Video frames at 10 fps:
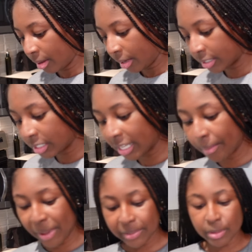Cause it said
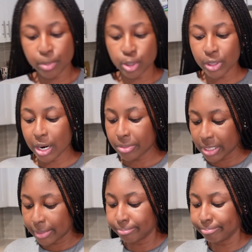baby boo and I was
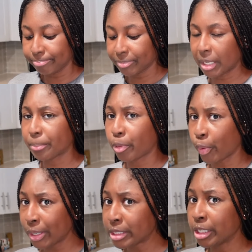like, mm, I'm
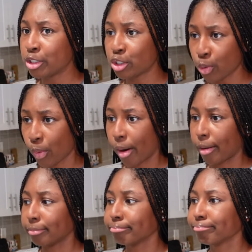pretty sure
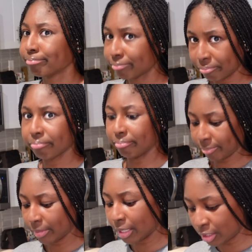
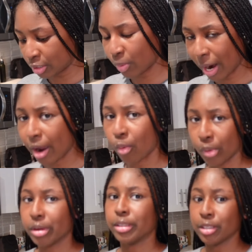this is what I
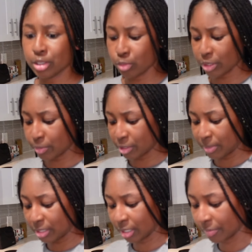ordered. This is what's supposed
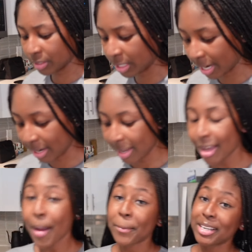to be delivered today.
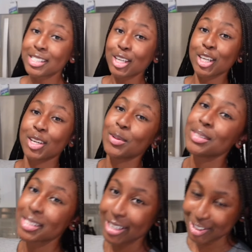But it's a cute
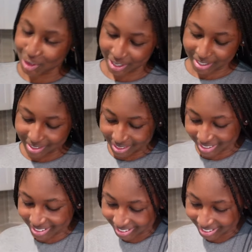sundress.